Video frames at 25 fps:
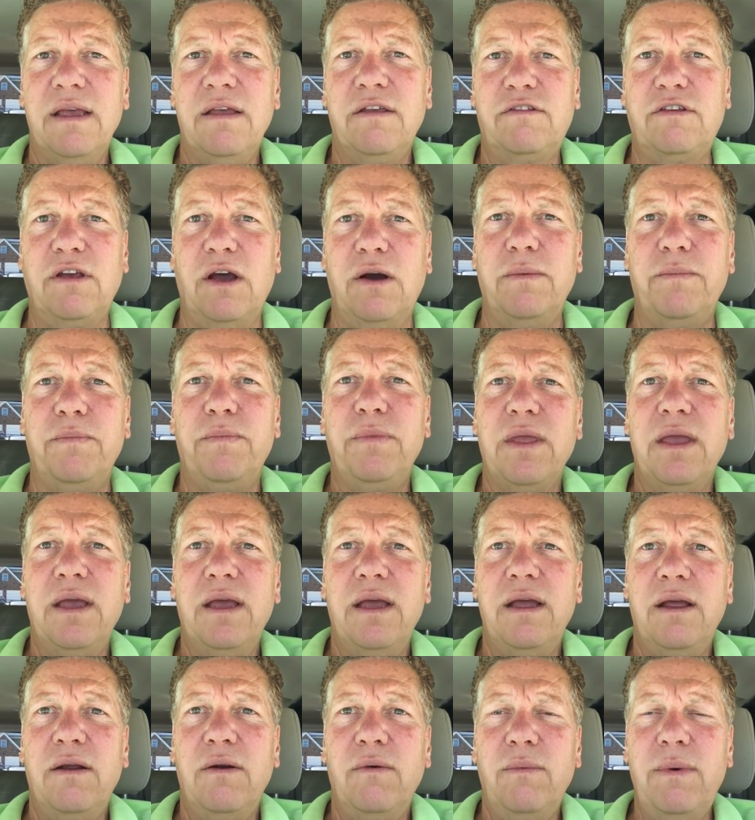So
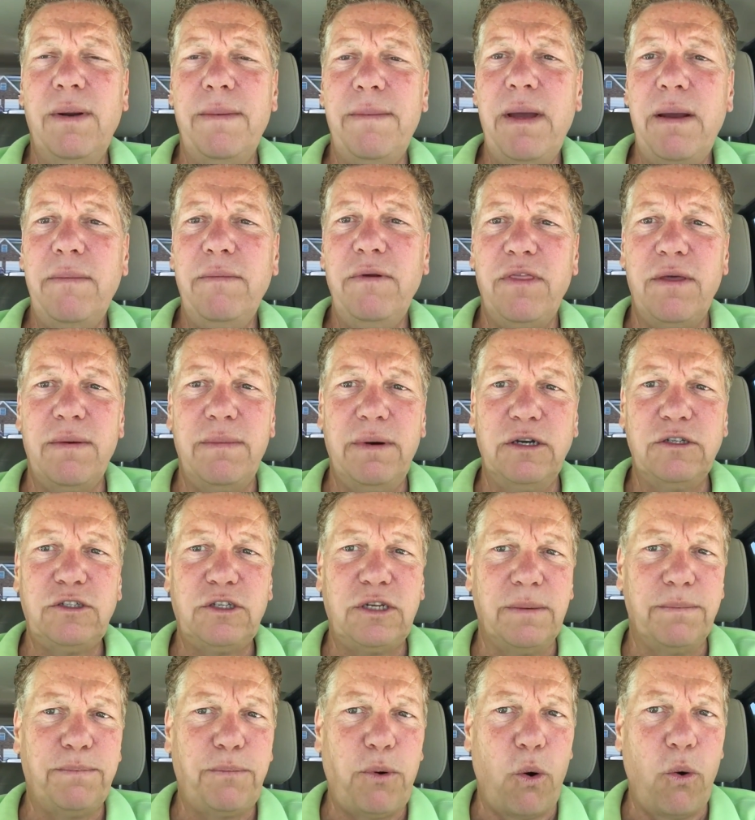remember, the
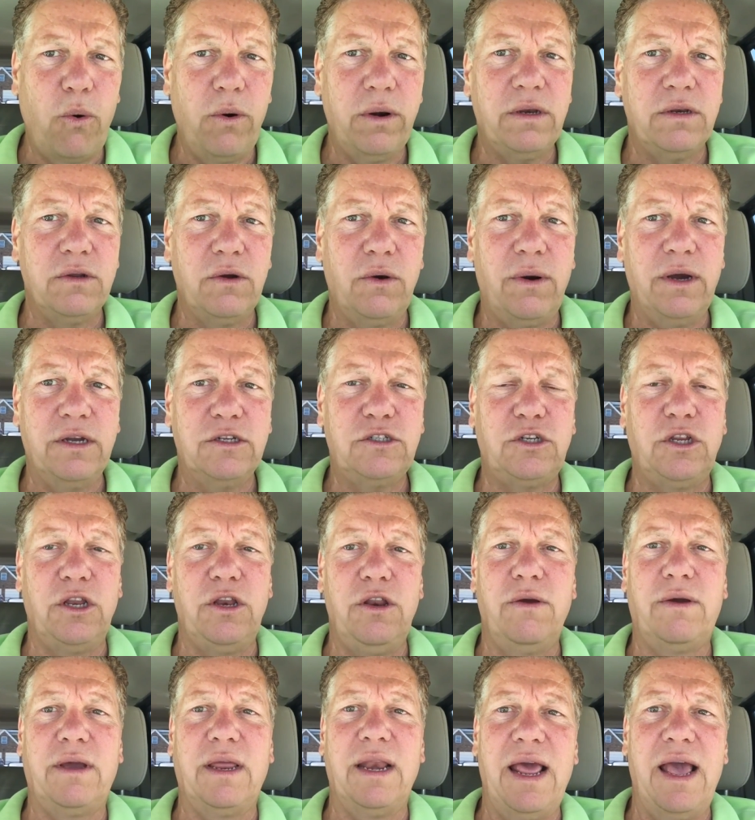most important
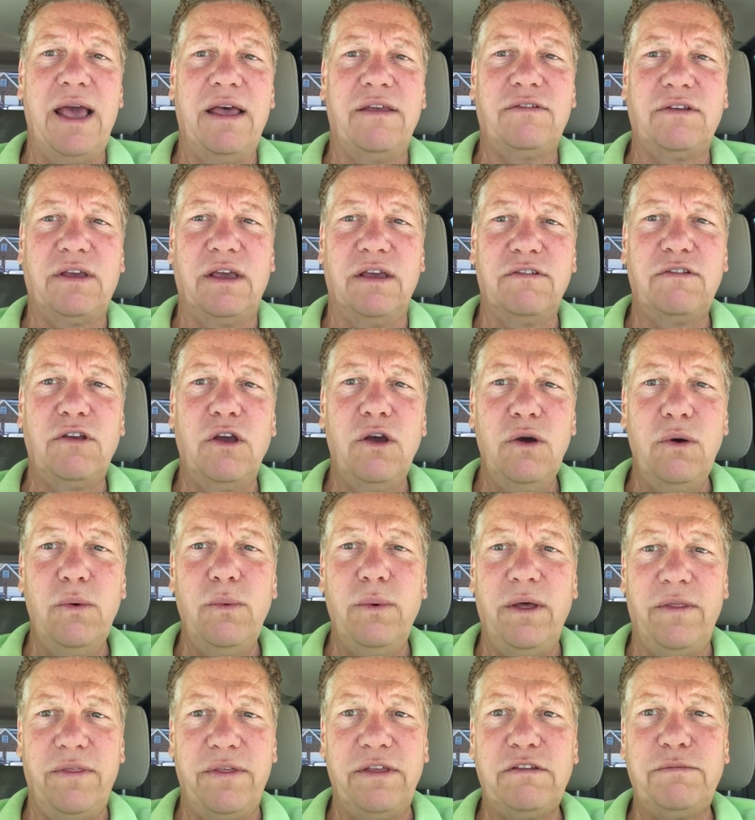question you can ask is, who
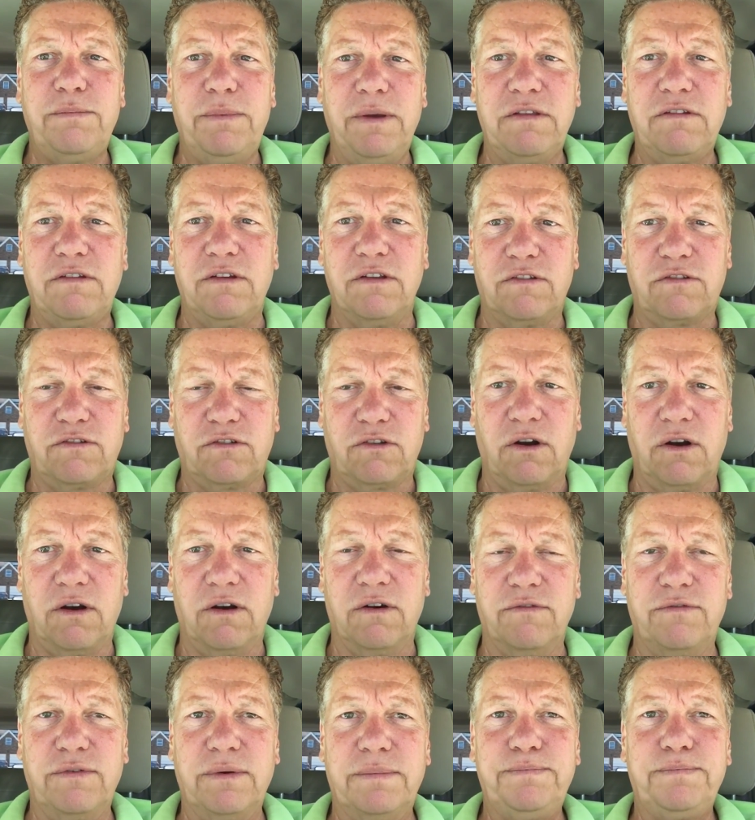will this business
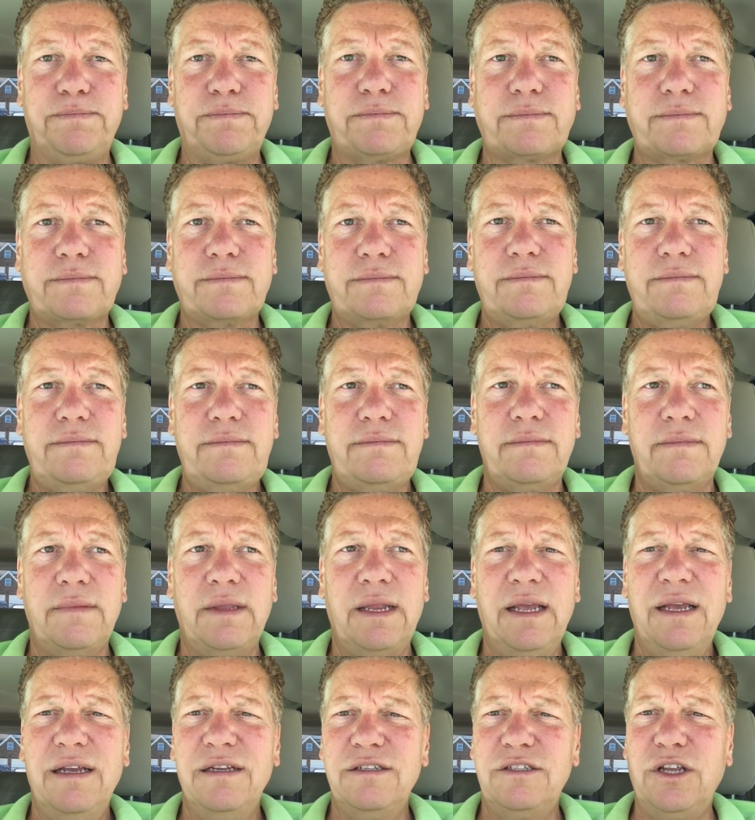serve?
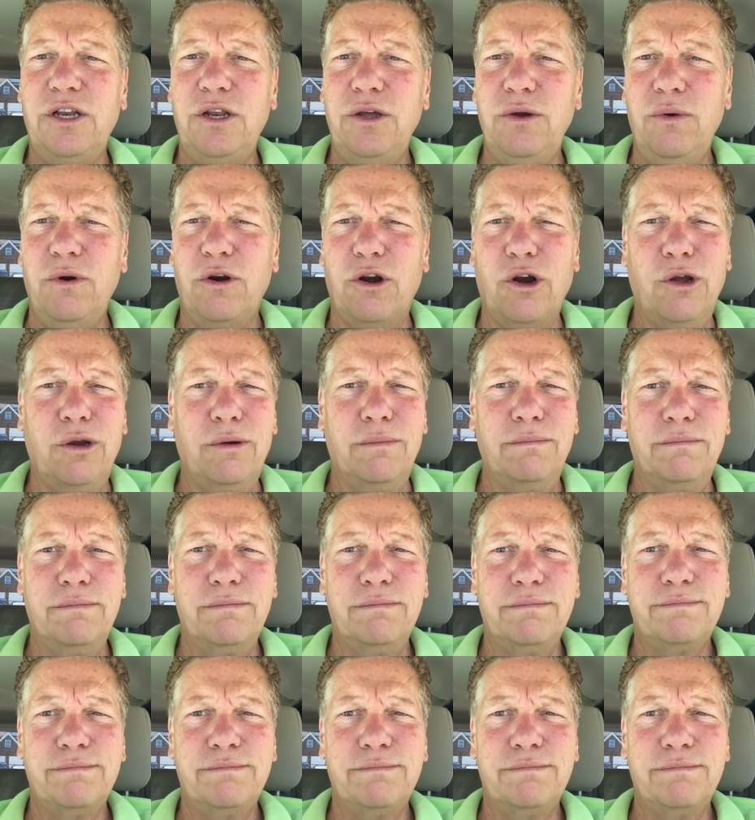Is it who or whom?